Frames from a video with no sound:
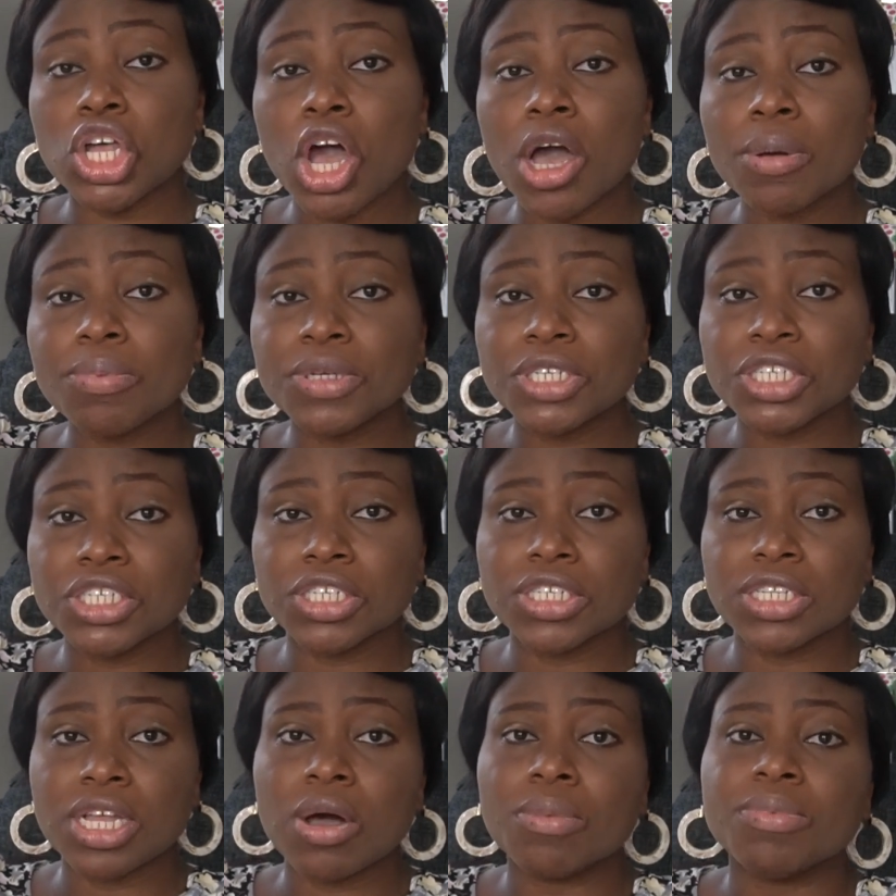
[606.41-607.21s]

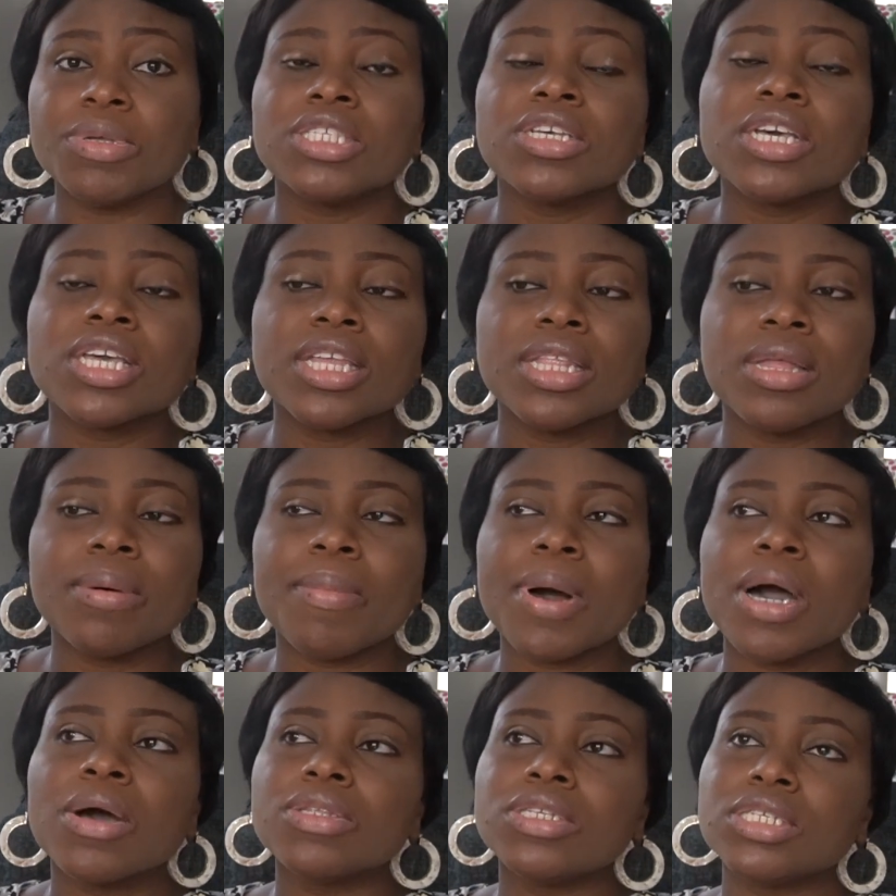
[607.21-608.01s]
option I'll be talking
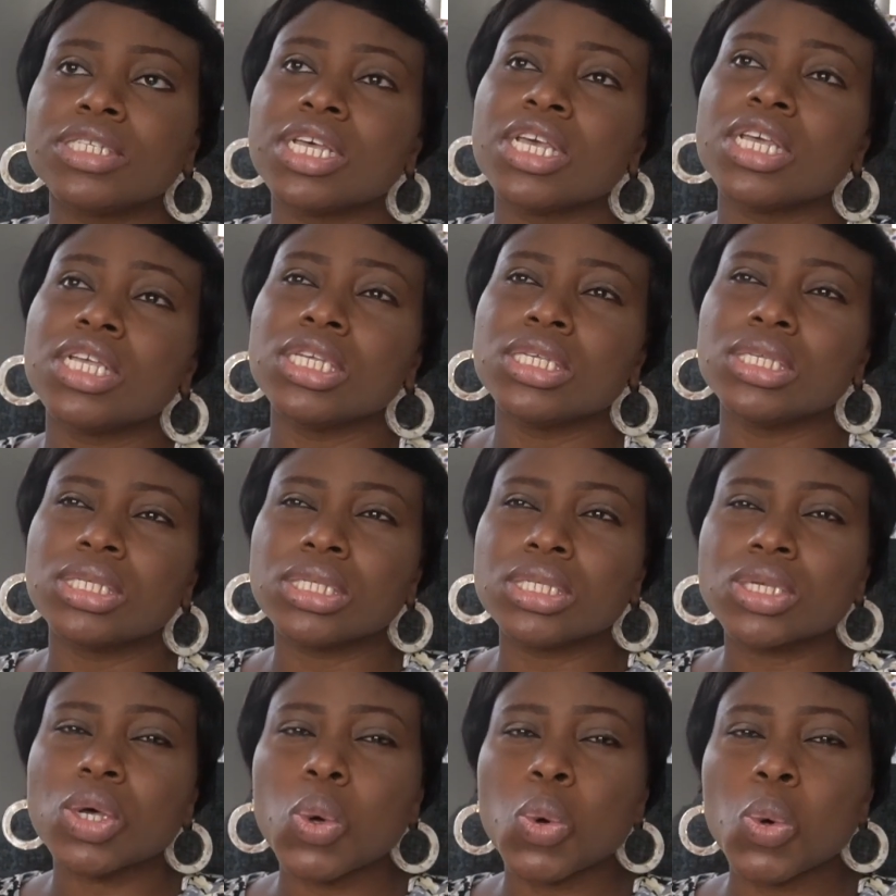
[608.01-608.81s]
about today is
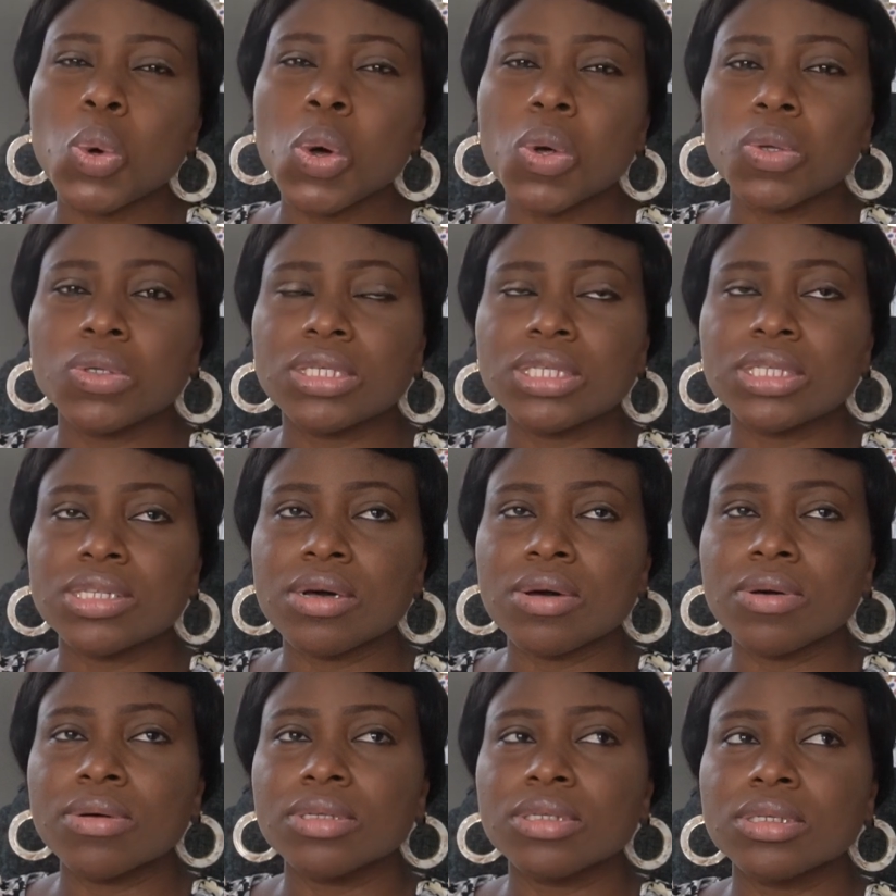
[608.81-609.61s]
school
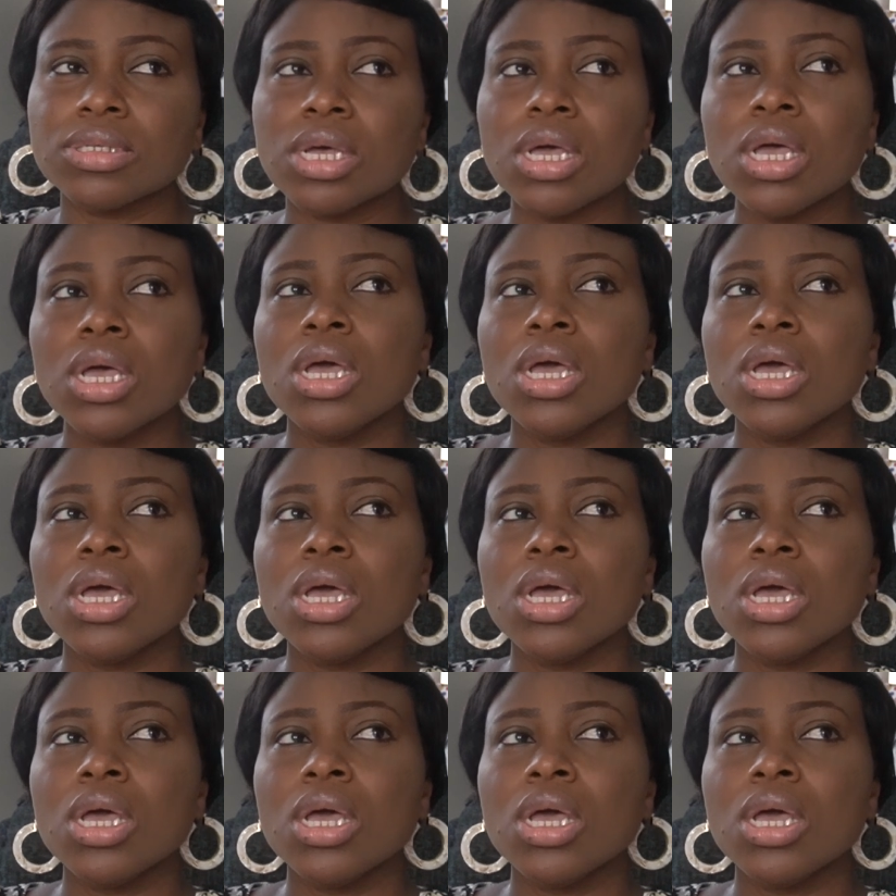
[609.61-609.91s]
hostels.